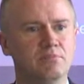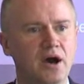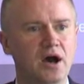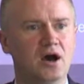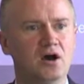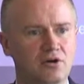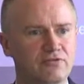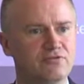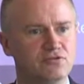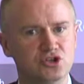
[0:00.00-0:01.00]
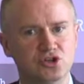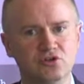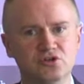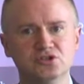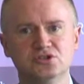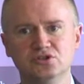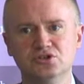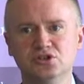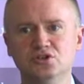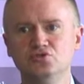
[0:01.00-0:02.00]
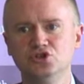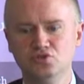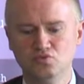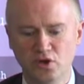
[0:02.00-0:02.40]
part of, you know, the solution,